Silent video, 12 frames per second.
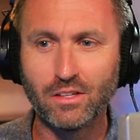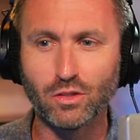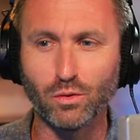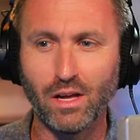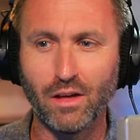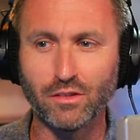
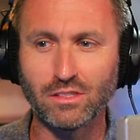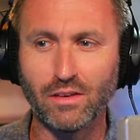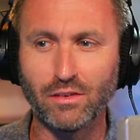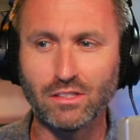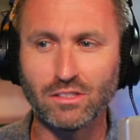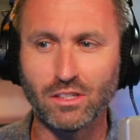to allow the
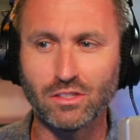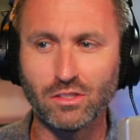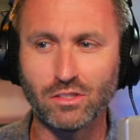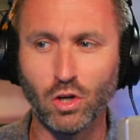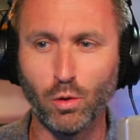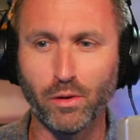
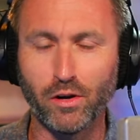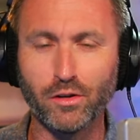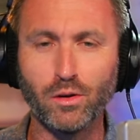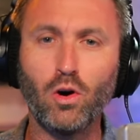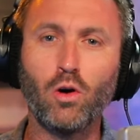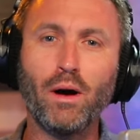76ers to open our
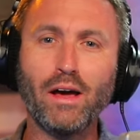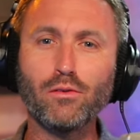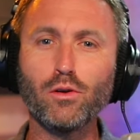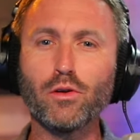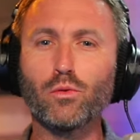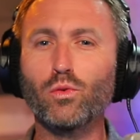new home, I don't
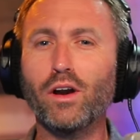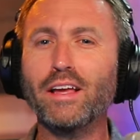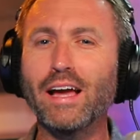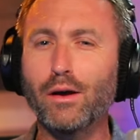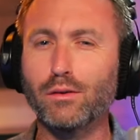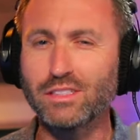know that
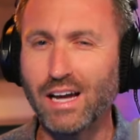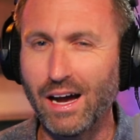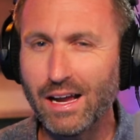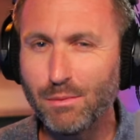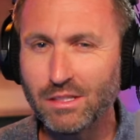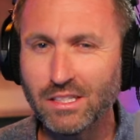running out of
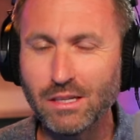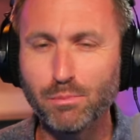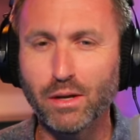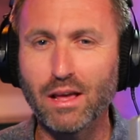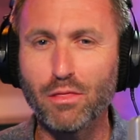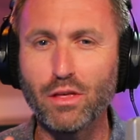time is it,
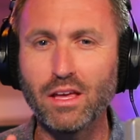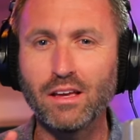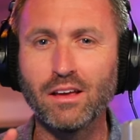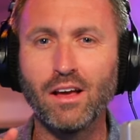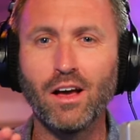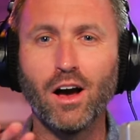but I think